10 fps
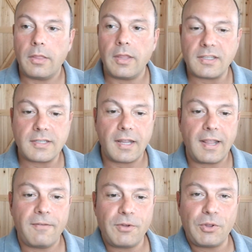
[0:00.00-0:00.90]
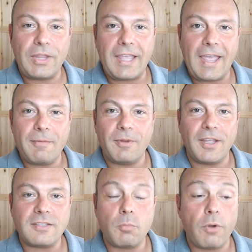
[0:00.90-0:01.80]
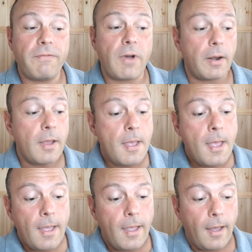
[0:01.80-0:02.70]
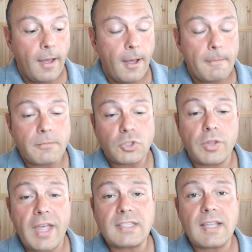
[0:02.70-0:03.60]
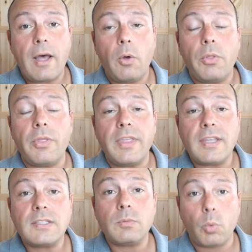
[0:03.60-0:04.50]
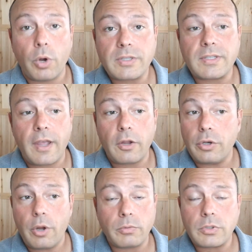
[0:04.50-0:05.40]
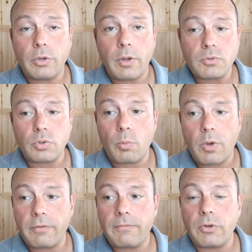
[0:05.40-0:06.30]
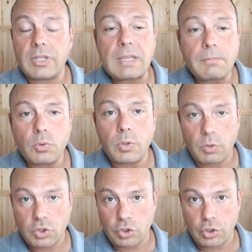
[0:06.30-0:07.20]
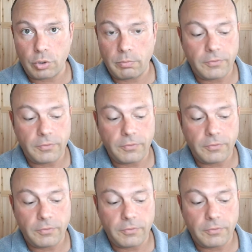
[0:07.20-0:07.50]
the hits get heavier in the game and it gets more fun. So that's how this works there. You don't. You're absolutely wonderful. Keep doing what you do.